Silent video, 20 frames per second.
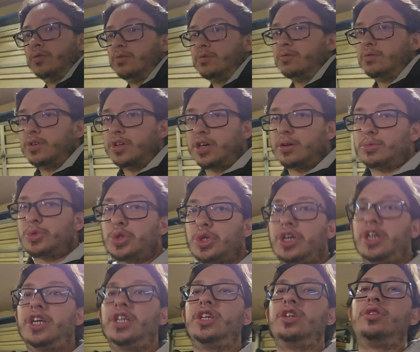what I'm
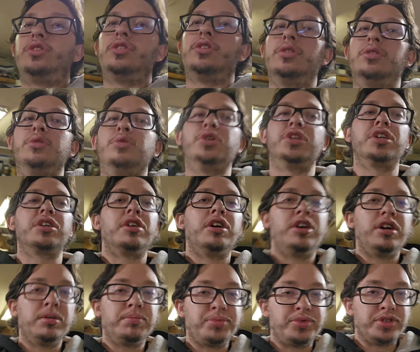trying to do and
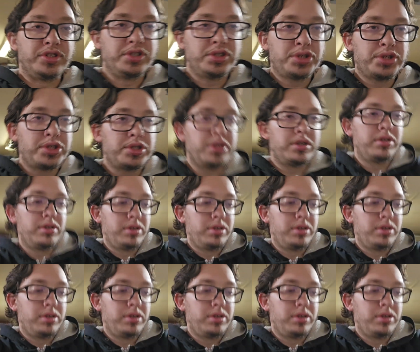accomplish,